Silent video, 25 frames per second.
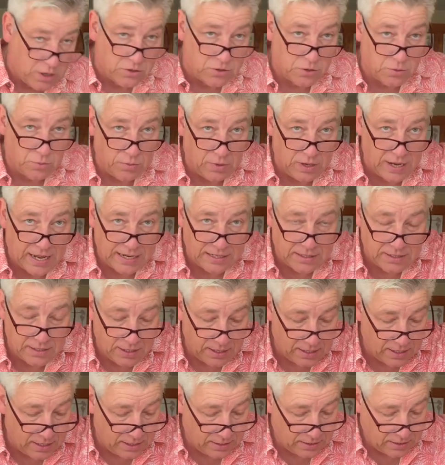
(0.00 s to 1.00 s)
Some
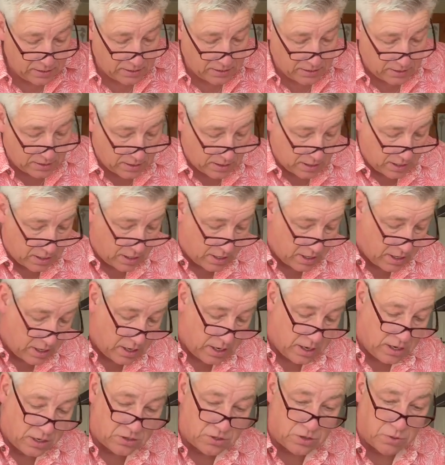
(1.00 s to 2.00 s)
lettuce,
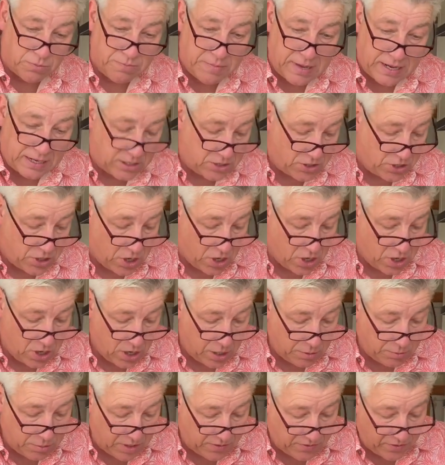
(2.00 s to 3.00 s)
some mixed
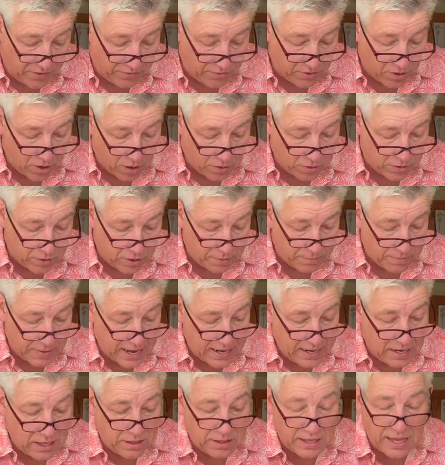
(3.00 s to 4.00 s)
herbs if you've got them.
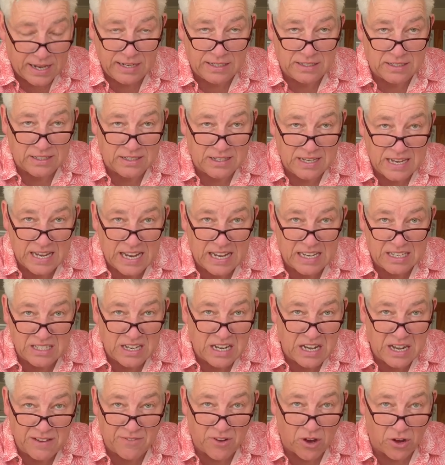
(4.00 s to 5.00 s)
Any seasoning
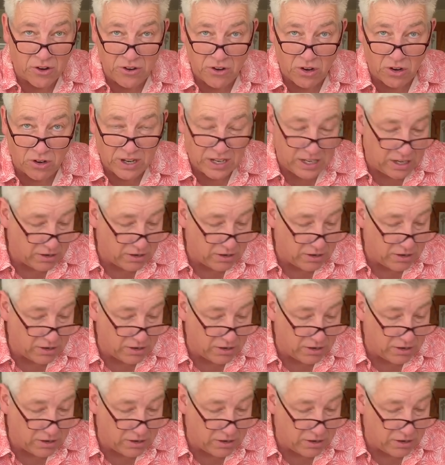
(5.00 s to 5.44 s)
you've got knocking